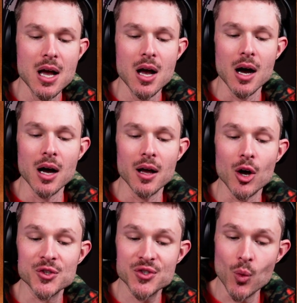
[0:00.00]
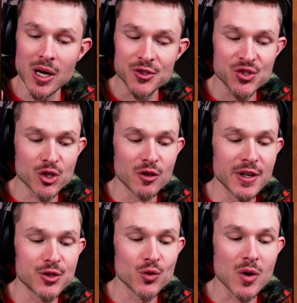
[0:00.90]
also, while serving
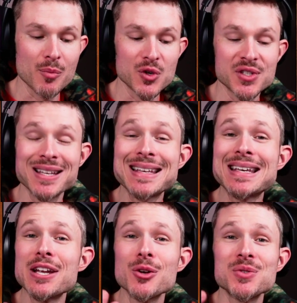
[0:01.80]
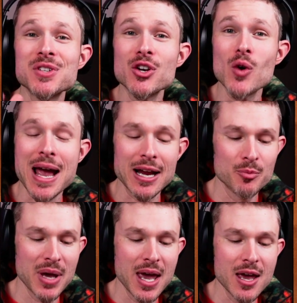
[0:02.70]
to represent idiosyncratic
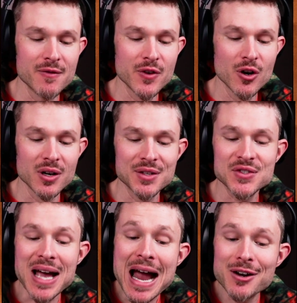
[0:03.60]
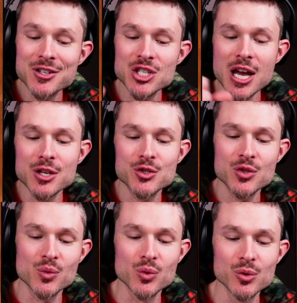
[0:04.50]
behavior, a desire to change the
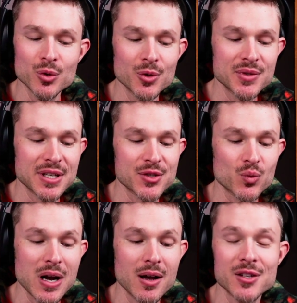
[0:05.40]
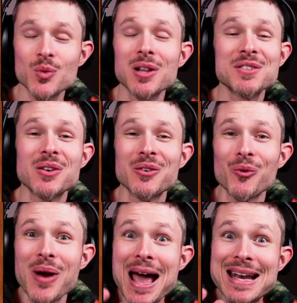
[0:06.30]
rules, as well as an
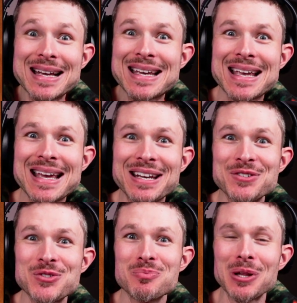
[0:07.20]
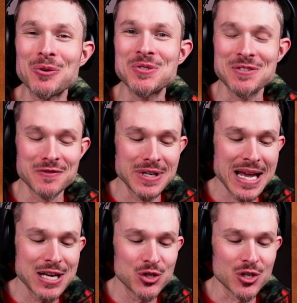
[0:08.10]
erratic and explosive
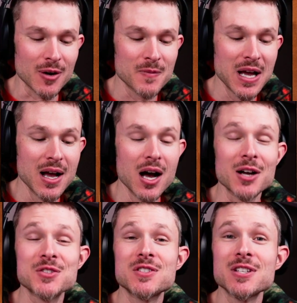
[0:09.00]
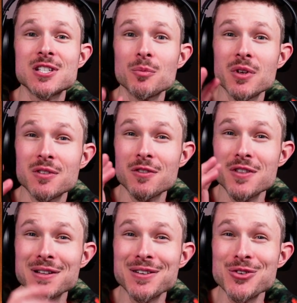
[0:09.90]
nature, ostensibly the
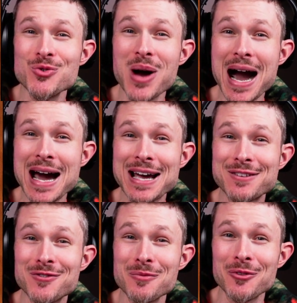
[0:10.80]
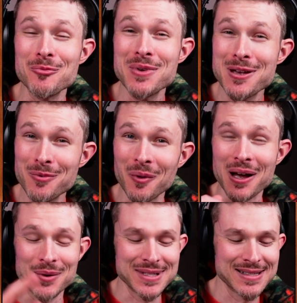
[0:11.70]
thing that you hide from other people, I
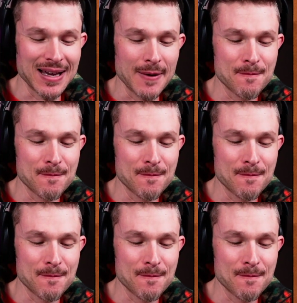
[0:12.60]
would say.